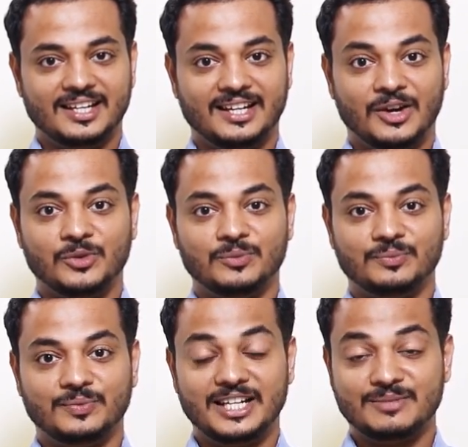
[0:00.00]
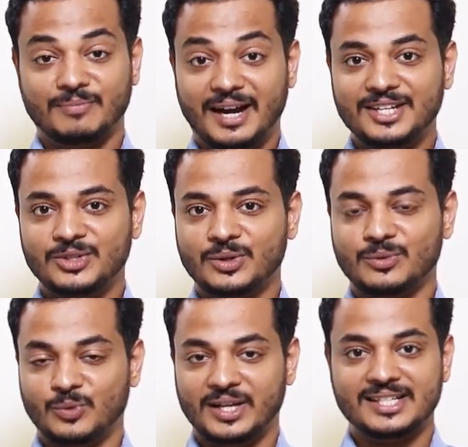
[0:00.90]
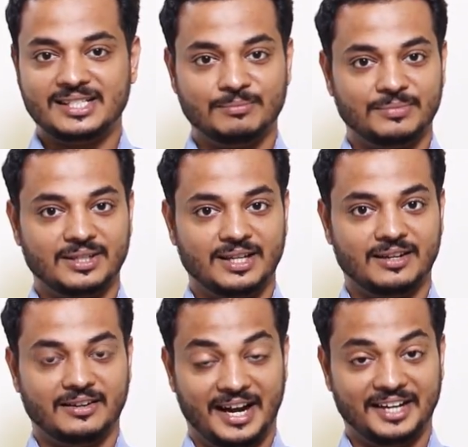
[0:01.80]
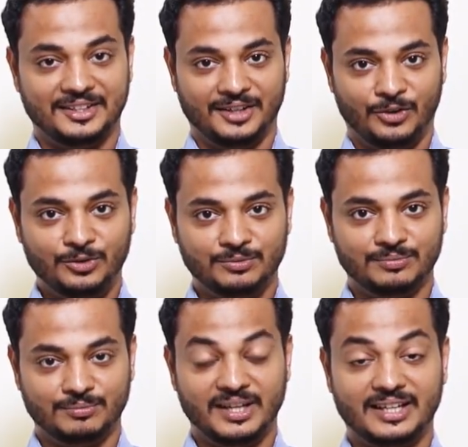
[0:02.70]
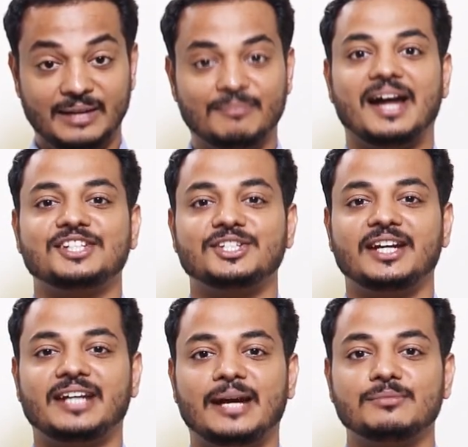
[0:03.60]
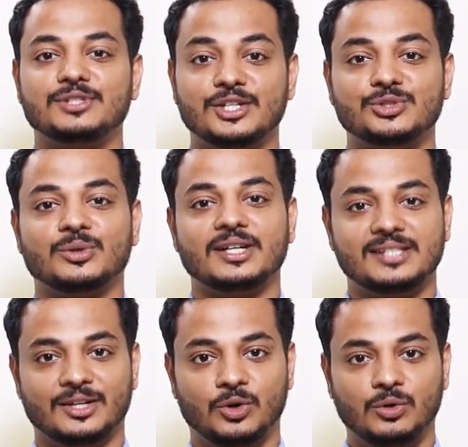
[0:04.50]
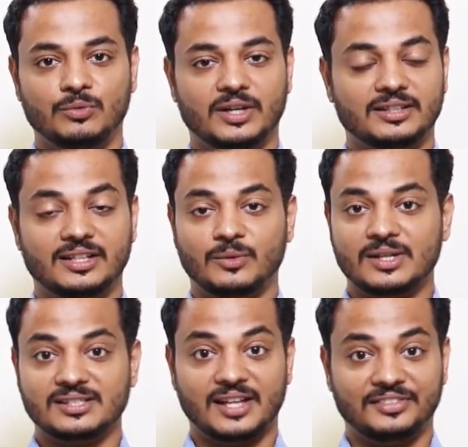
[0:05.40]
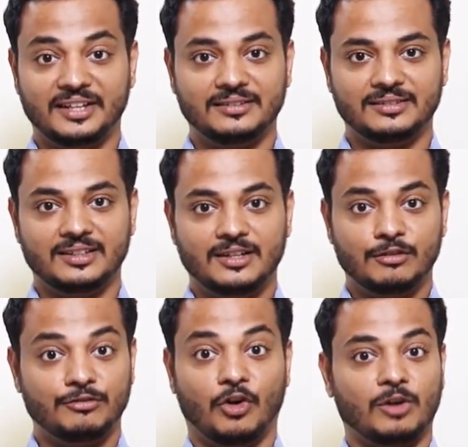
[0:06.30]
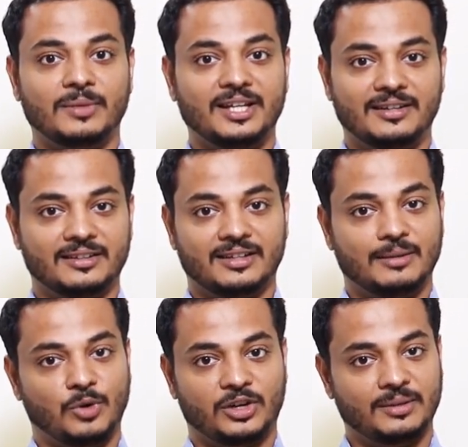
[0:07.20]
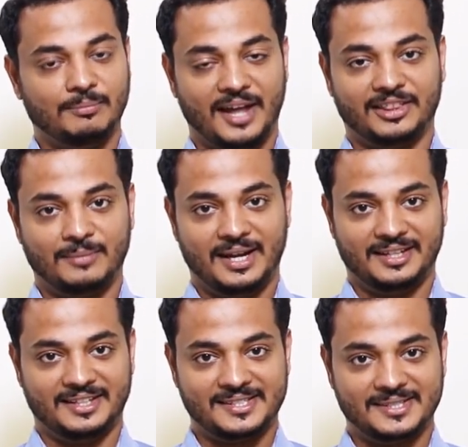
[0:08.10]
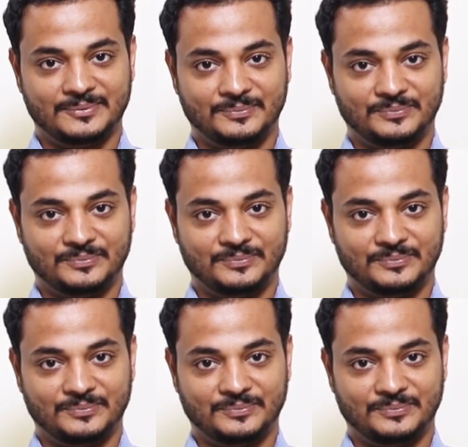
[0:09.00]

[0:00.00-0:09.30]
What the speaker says: Now it might look very simple right now, but imagine a time centuries ago where there was nothing formally written about mathematics.